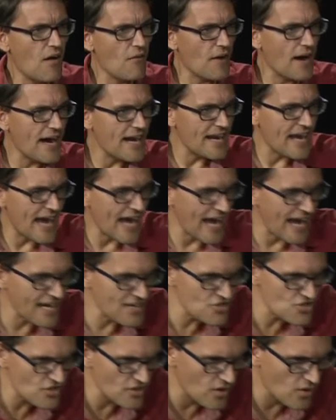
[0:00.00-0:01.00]
All right,
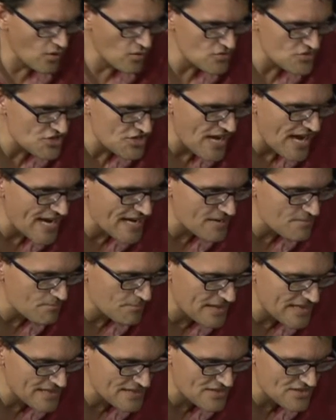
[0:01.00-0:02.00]
Angelo's Steak
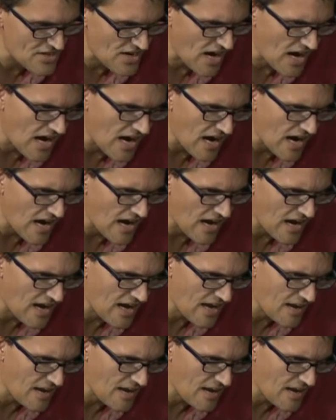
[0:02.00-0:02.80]
and Pizza,